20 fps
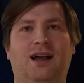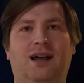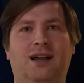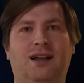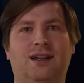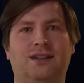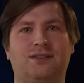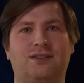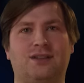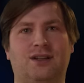
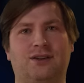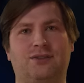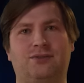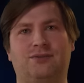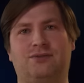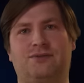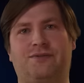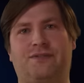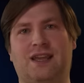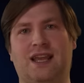Uh,
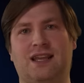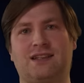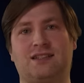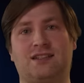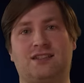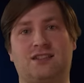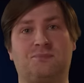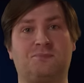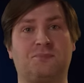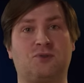don't forget
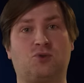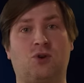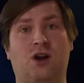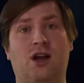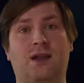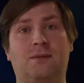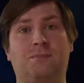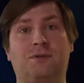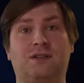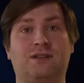to
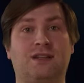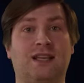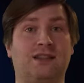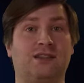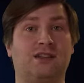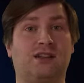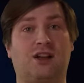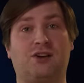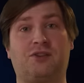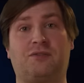subscribe and
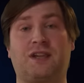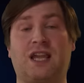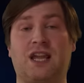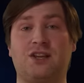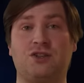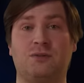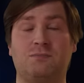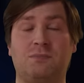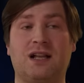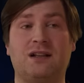hit the
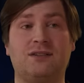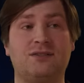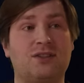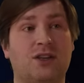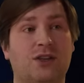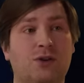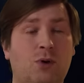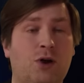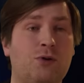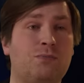notification bell
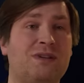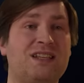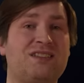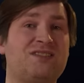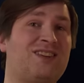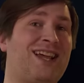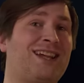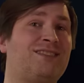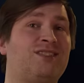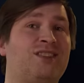so you won't miss
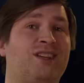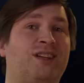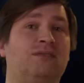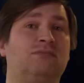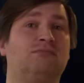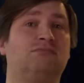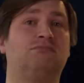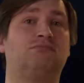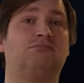Santa.